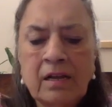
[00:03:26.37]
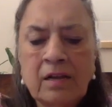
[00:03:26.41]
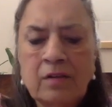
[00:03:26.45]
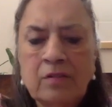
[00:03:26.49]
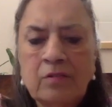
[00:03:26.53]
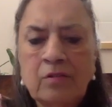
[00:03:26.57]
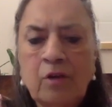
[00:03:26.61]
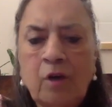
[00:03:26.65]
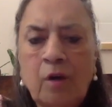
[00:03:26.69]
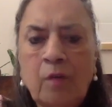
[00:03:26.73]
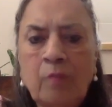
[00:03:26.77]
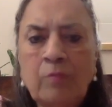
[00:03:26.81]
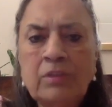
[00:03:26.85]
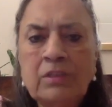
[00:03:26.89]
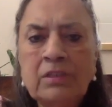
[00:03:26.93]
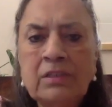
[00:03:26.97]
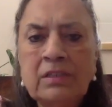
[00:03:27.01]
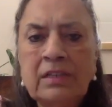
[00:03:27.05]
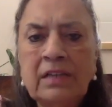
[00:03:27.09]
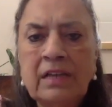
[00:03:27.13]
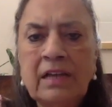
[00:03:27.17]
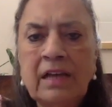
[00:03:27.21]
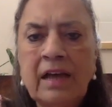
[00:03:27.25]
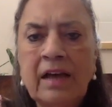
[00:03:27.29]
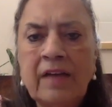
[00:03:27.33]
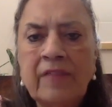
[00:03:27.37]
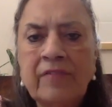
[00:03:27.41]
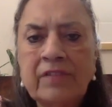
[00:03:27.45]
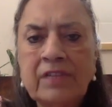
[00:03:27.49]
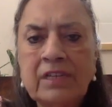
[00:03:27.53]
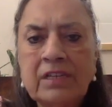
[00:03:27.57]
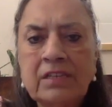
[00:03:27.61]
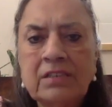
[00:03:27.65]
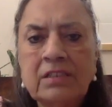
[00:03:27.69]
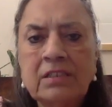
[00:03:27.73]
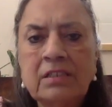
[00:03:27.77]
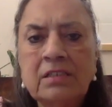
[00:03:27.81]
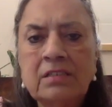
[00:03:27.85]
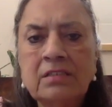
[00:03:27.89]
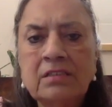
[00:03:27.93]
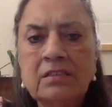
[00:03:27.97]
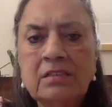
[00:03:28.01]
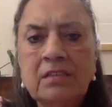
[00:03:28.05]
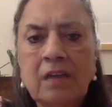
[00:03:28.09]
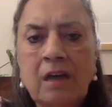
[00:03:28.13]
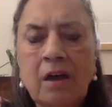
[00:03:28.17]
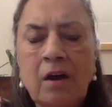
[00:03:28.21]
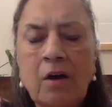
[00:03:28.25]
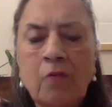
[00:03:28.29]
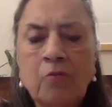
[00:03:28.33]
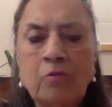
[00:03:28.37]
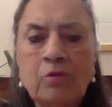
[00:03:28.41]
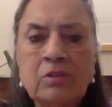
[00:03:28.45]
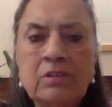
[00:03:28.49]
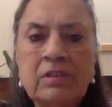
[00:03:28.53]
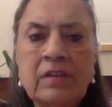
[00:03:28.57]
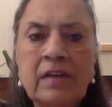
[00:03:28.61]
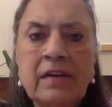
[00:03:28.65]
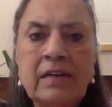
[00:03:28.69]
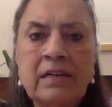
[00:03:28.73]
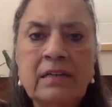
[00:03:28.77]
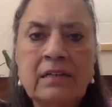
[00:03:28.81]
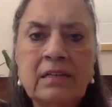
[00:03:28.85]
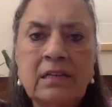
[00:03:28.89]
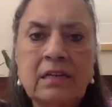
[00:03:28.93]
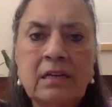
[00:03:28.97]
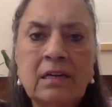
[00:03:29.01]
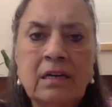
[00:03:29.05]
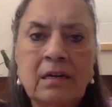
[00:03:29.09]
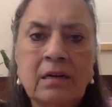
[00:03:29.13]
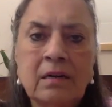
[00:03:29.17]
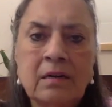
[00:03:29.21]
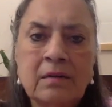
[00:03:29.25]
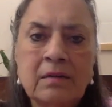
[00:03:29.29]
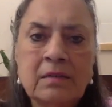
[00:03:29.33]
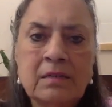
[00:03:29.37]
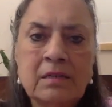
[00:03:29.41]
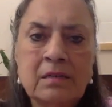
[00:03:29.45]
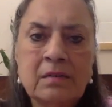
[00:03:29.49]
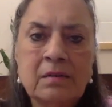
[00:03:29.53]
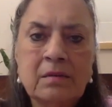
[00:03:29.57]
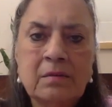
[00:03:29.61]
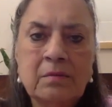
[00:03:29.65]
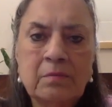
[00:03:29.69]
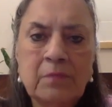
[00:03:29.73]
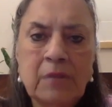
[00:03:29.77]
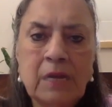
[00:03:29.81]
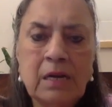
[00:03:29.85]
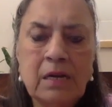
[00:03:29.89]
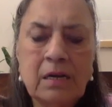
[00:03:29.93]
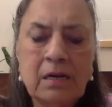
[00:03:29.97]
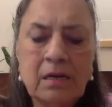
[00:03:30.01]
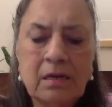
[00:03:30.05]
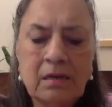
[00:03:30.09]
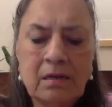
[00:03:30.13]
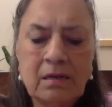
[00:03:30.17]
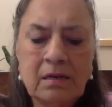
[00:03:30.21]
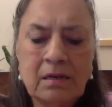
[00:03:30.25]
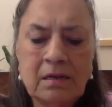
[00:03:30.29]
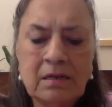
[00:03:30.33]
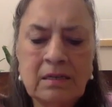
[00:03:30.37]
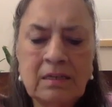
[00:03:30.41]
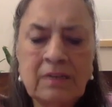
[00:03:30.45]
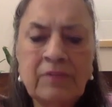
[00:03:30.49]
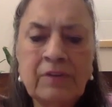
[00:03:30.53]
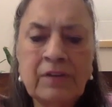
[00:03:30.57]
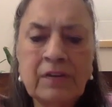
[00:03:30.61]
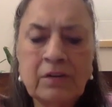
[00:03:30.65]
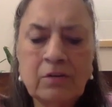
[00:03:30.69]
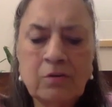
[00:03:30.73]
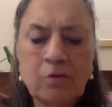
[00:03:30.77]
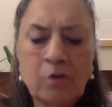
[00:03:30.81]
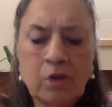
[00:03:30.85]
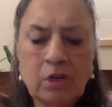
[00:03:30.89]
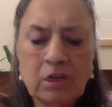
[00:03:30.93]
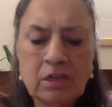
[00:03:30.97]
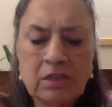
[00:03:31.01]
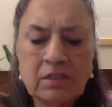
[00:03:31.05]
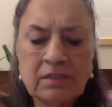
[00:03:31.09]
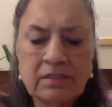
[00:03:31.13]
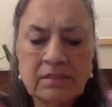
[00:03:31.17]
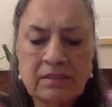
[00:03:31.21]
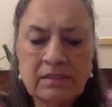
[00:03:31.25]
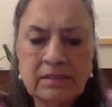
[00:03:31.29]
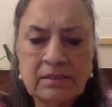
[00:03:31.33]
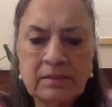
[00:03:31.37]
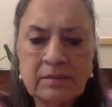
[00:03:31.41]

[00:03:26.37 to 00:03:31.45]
normally they have kitchens outside the living quarters.